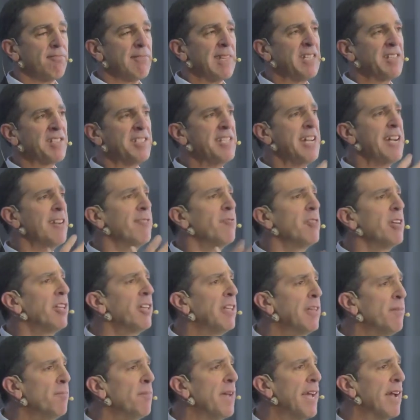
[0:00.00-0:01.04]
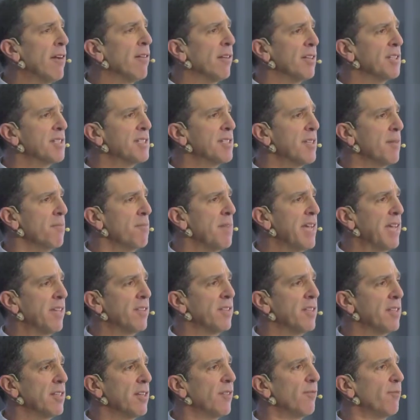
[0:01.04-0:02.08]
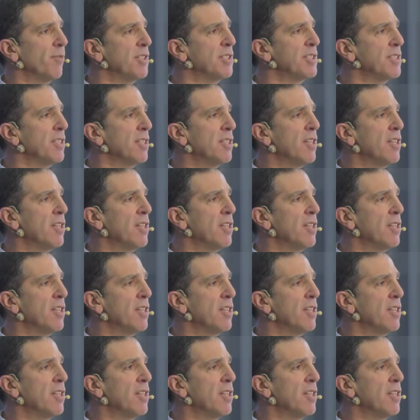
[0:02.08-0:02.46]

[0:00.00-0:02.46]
it's not really parents that make the difference